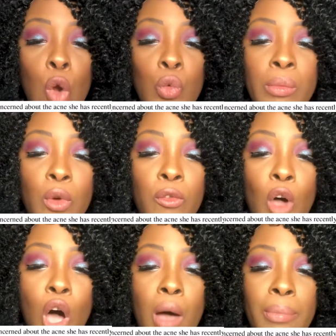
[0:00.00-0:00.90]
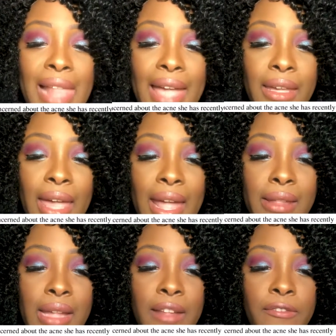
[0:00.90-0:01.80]
Remove all
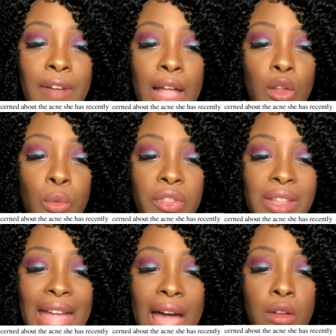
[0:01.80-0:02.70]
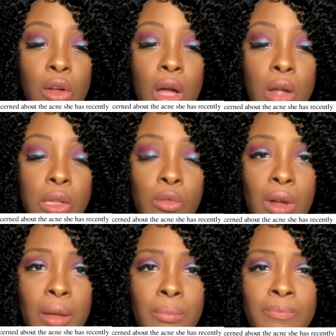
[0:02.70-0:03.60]
blackheads and follow with an alcohol
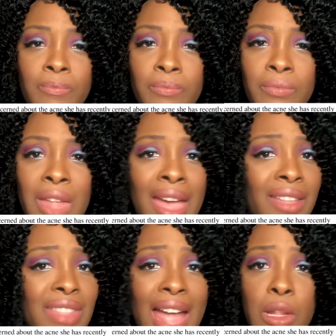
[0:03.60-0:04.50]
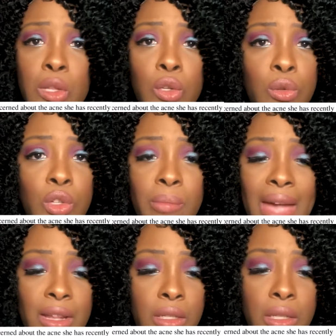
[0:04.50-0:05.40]
scrub. That is too
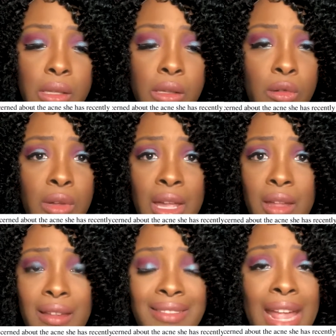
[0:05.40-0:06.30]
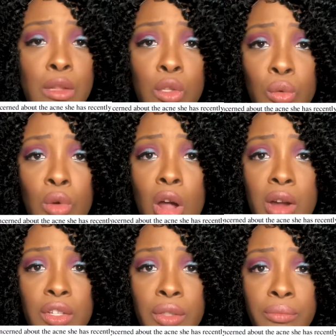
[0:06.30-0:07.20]
traumatic to the skin. That's too
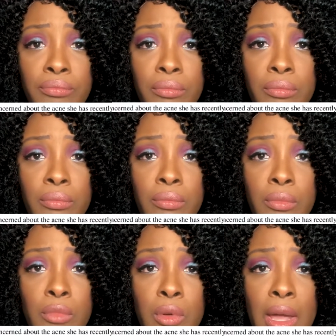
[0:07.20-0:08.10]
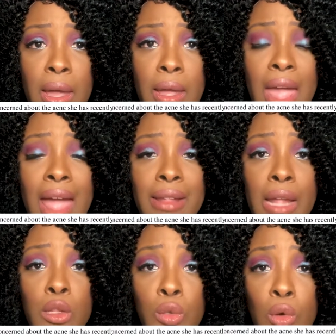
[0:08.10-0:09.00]
harsh okay?
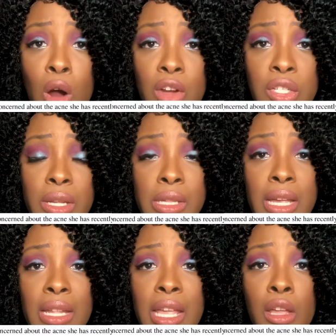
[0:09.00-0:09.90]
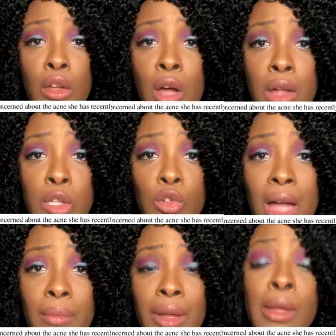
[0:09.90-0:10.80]
That's too harsh to the skin. It could cause
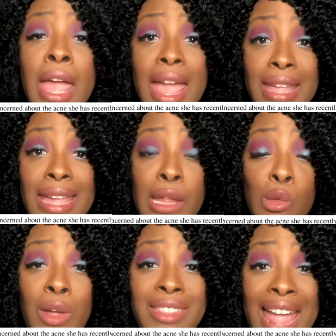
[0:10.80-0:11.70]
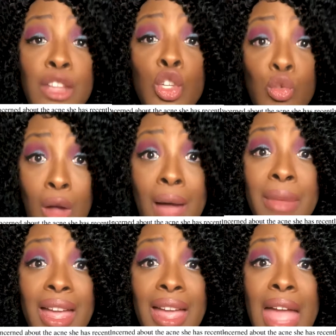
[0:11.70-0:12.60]
trauma. And guess what? That
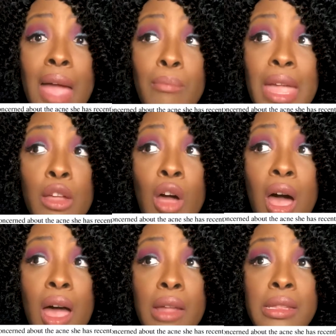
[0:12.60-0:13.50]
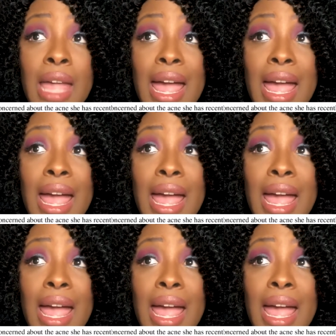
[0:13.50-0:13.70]
trauma may cause